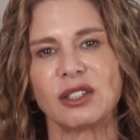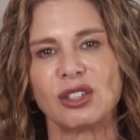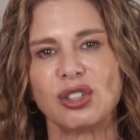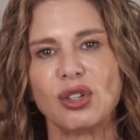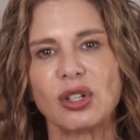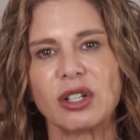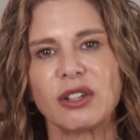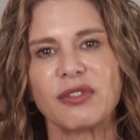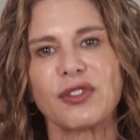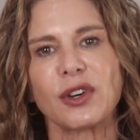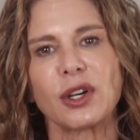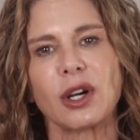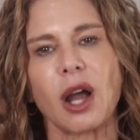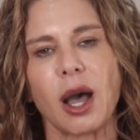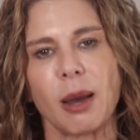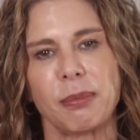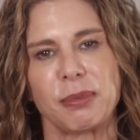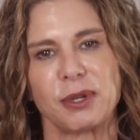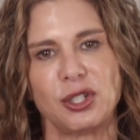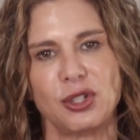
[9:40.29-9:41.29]
look for
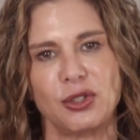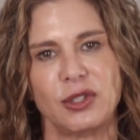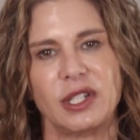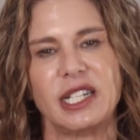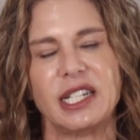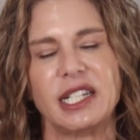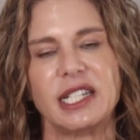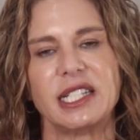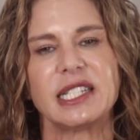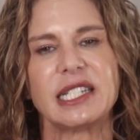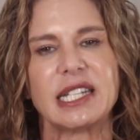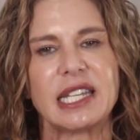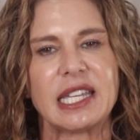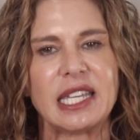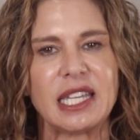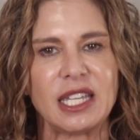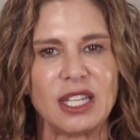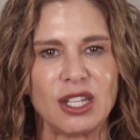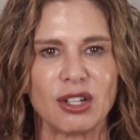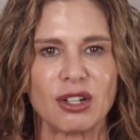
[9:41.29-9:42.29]
opportunities to
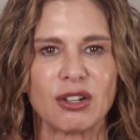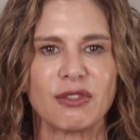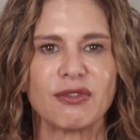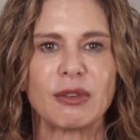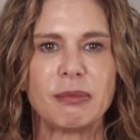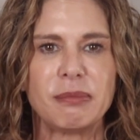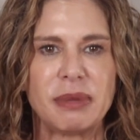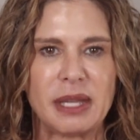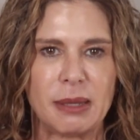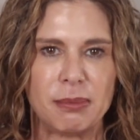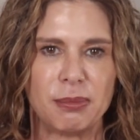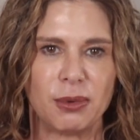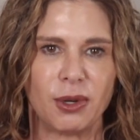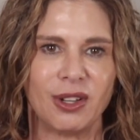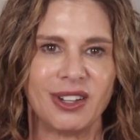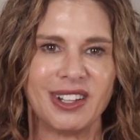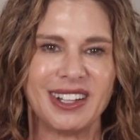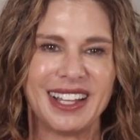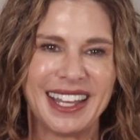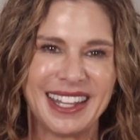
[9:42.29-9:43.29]
hear from
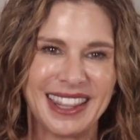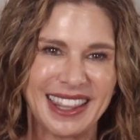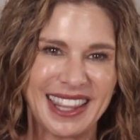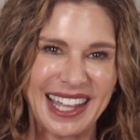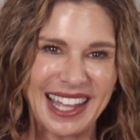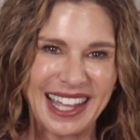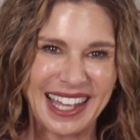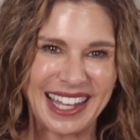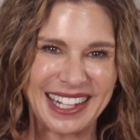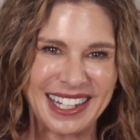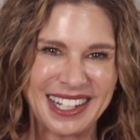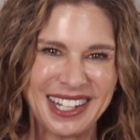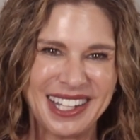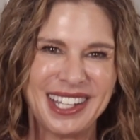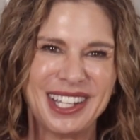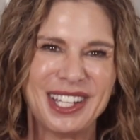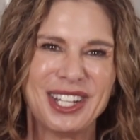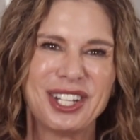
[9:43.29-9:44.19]
people and then